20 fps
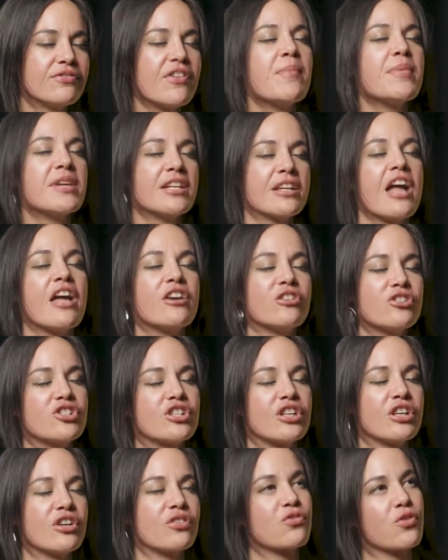feminine
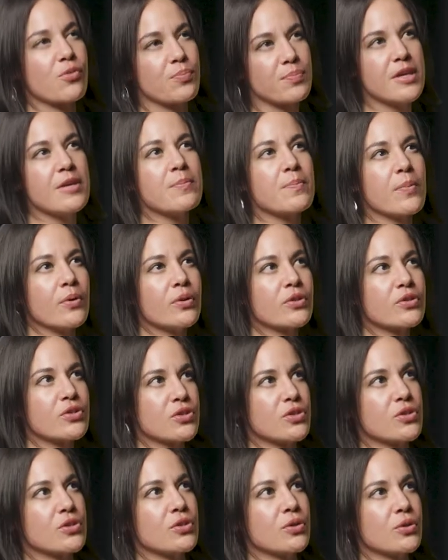energy for people
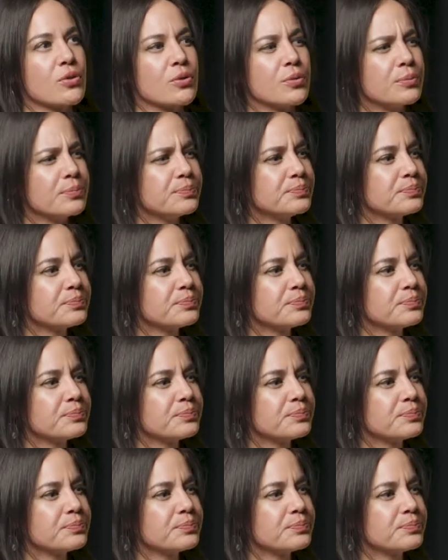to